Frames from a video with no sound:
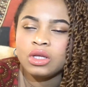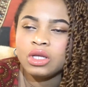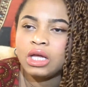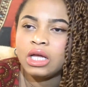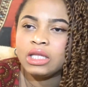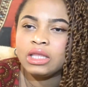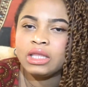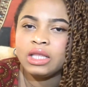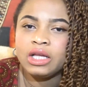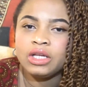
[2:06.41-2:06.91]

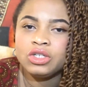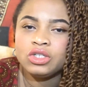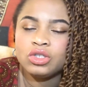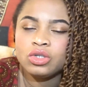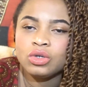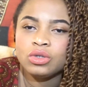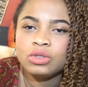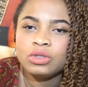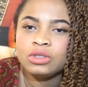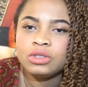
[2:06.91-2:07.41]

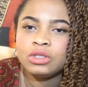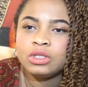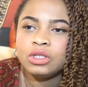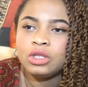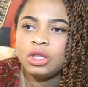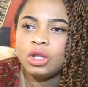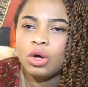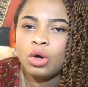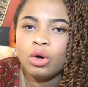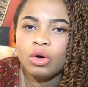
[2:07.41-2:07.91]
attention,
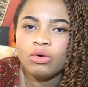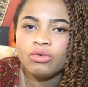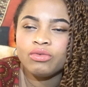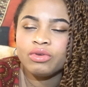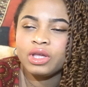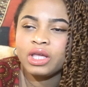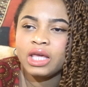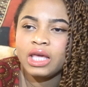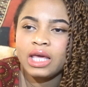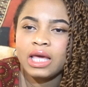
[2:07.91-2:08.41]

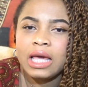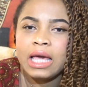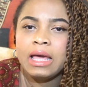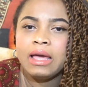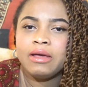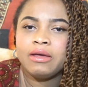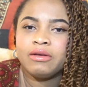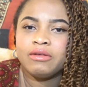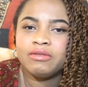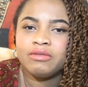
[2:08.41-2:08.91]
love, care,